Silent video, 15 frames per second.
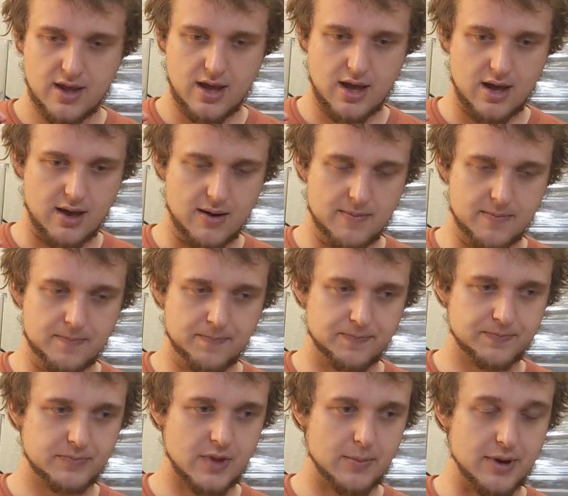
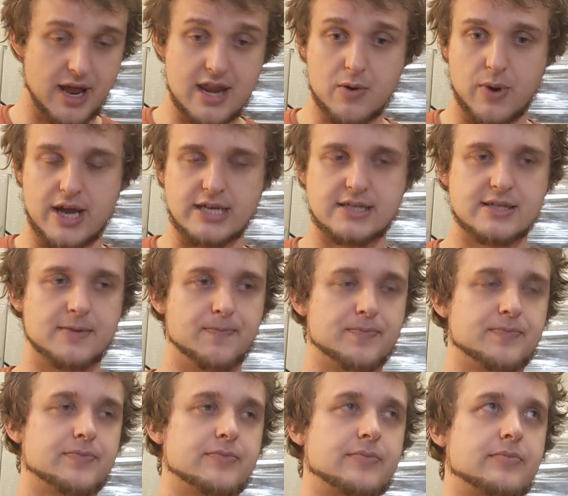But anyways,
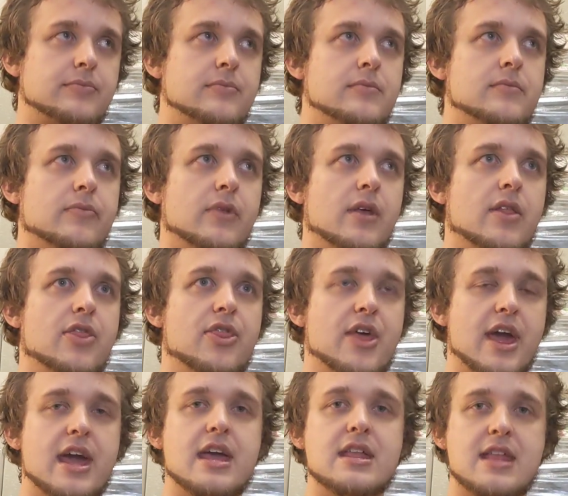
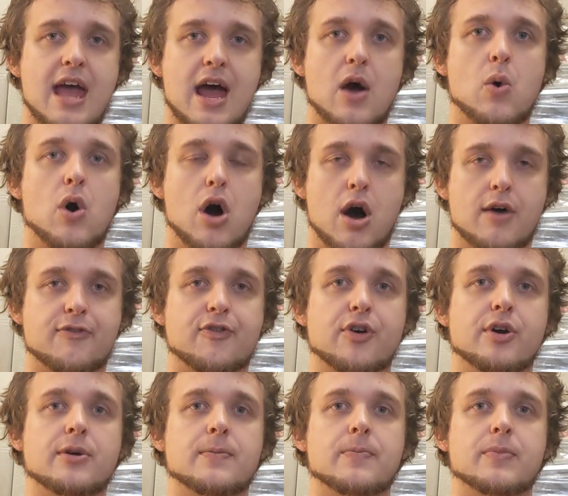they now
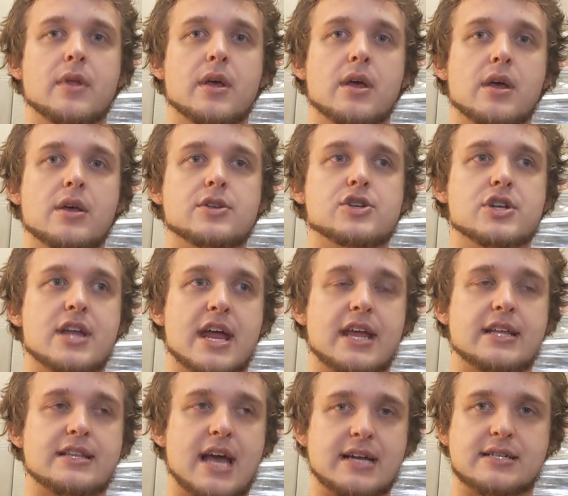offer
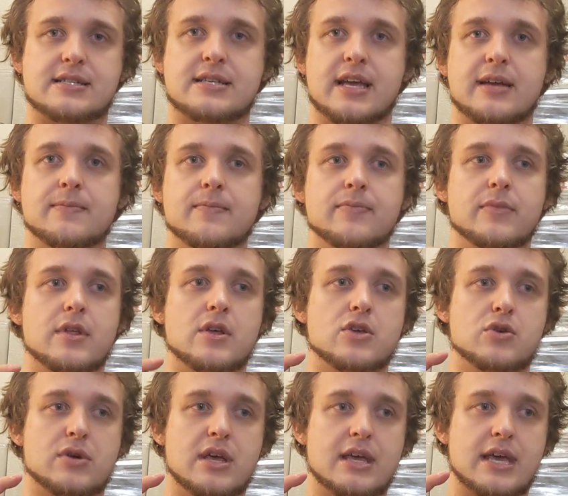genetic testing.
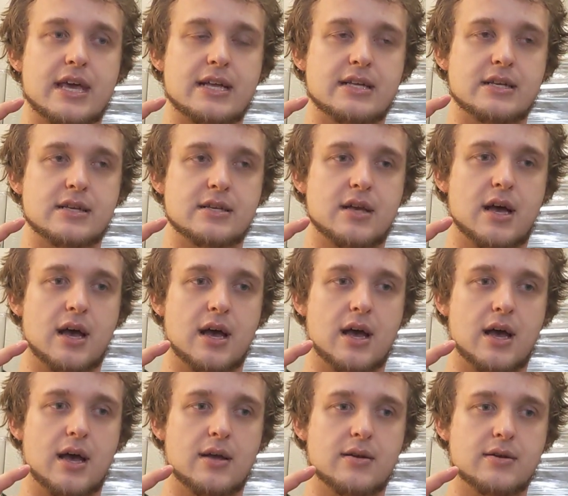You can get
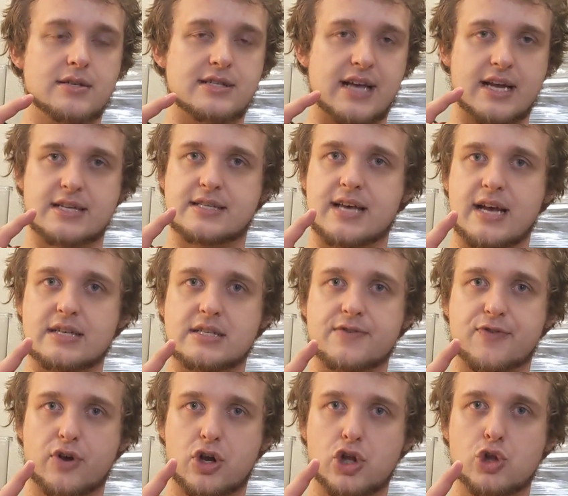sex tests
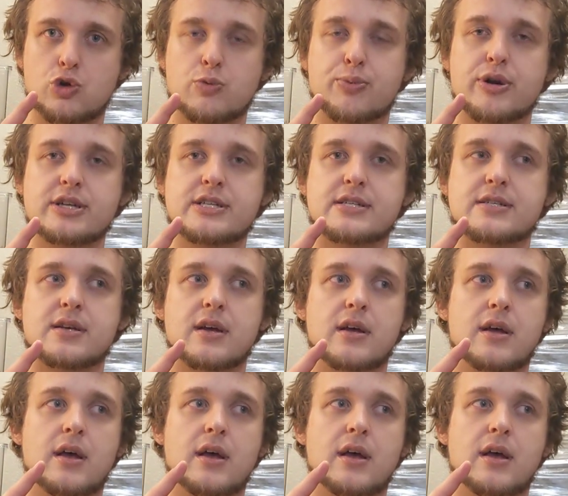for colubrids,